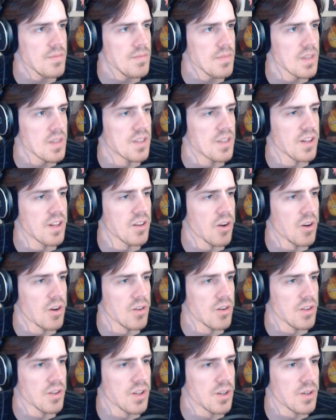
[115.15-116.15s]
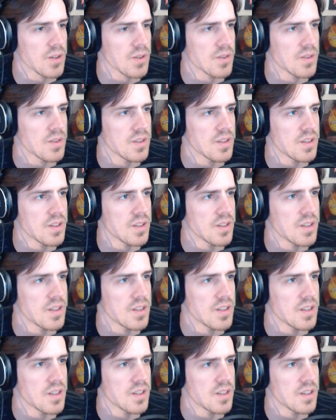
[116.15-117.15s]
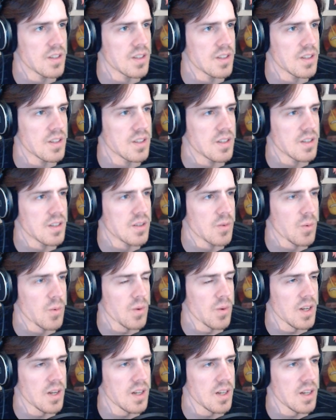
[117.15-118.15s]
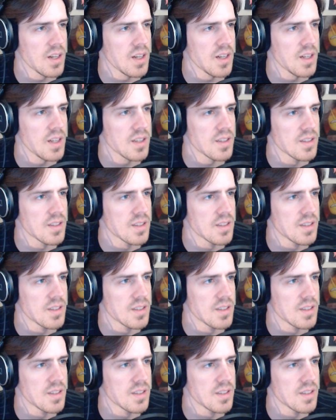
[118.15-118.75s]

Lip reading: Is that all, though? What?